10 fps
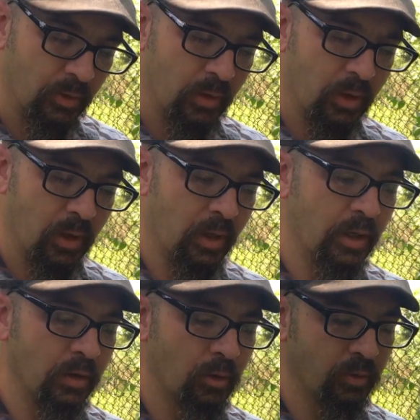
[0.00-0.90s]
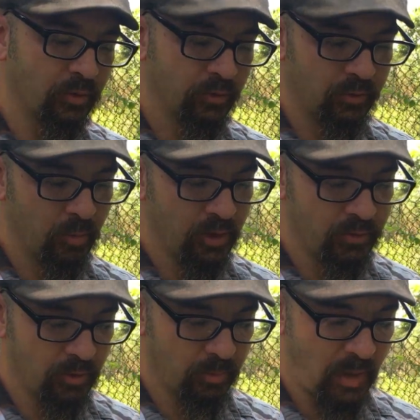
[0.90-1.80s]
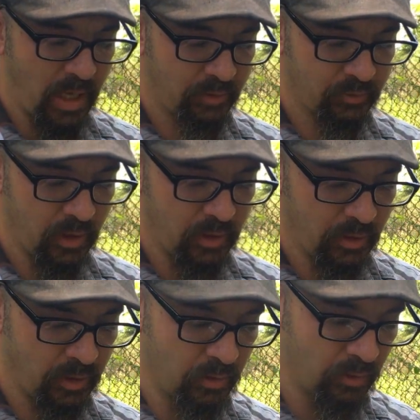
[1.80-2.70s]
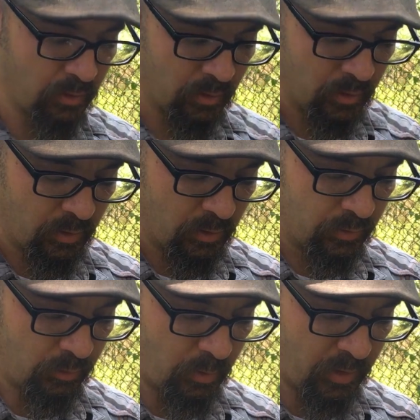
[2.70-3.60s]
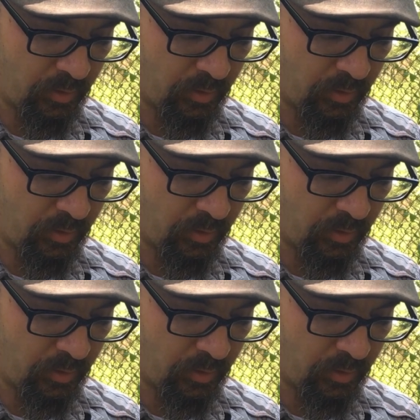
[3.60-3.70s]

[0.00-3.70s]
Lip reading: and I noticed a smudge on the back side here, so I'm going